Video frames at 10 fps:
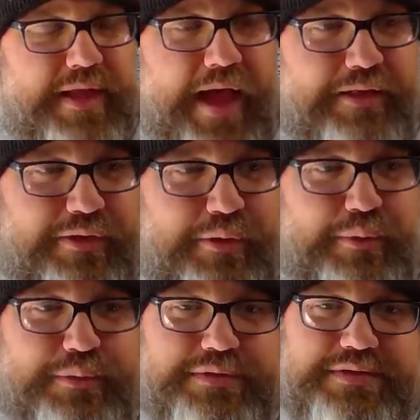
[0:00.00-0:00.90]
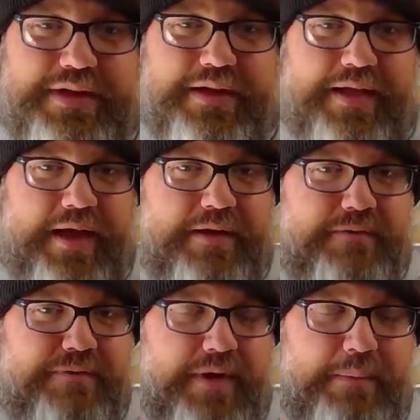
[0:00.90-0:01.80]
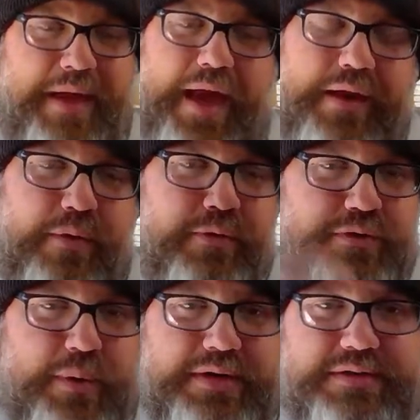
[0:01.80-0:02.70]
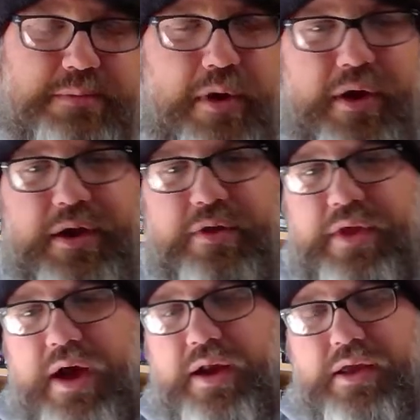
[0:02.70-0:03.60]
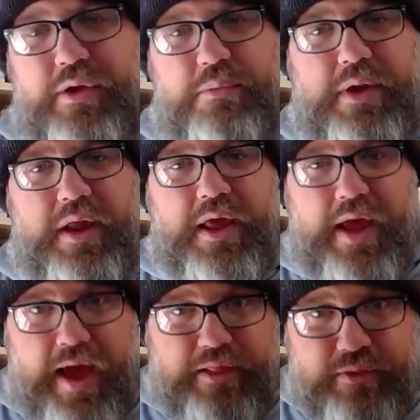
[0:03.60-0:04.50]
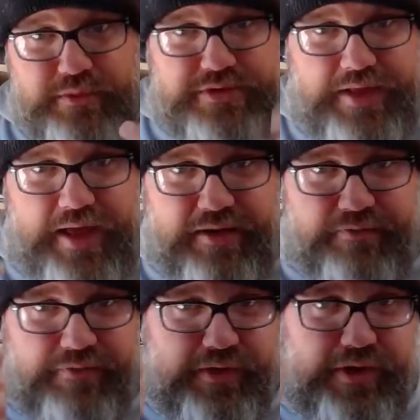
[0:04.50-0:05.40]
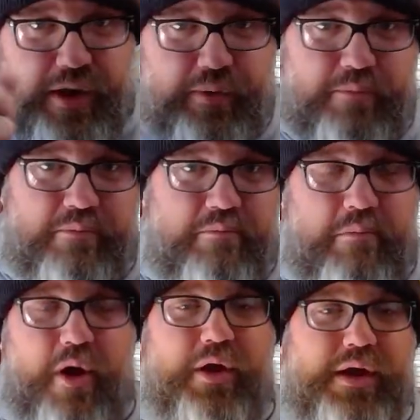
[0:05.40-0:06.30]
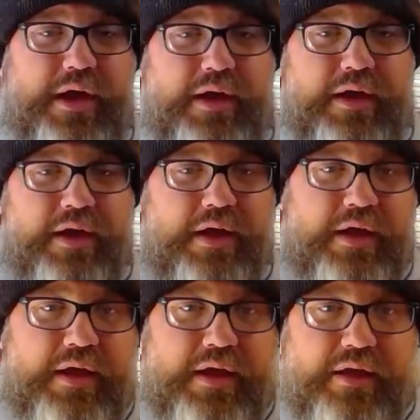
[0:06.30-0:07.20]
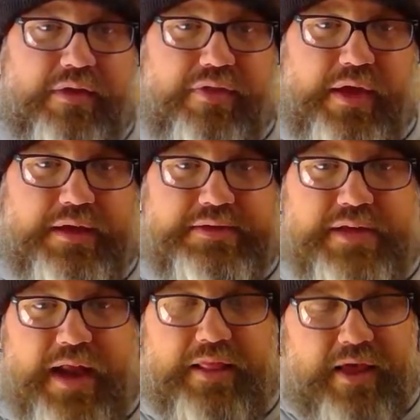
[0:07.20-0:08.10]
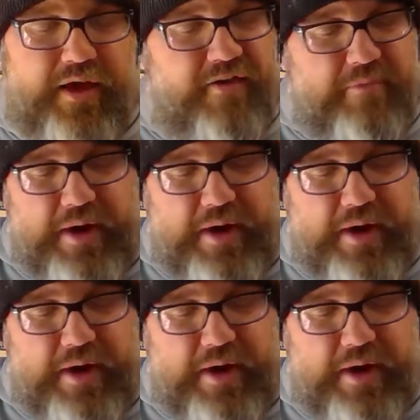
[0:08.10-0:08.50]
I lose a lot of, I mean, I know there's ways to mark it on the audio, but I lose a lot of, you know, marking things that I love.